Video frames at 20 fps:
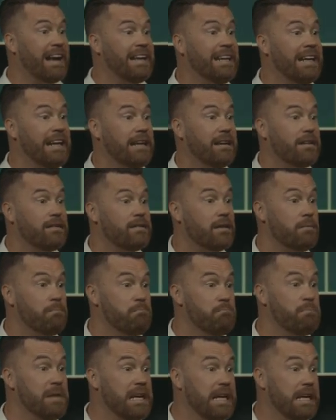I needed to
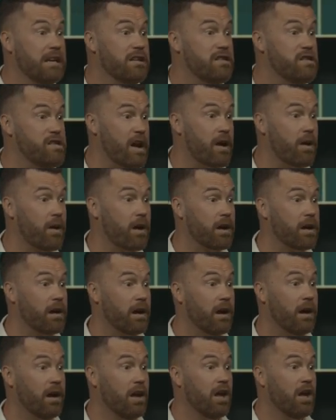meet
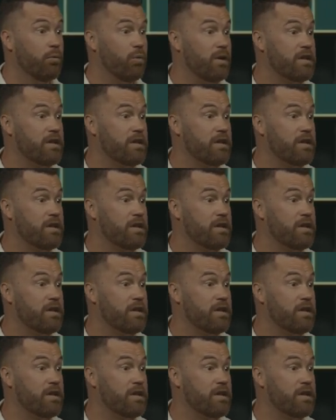Jericho,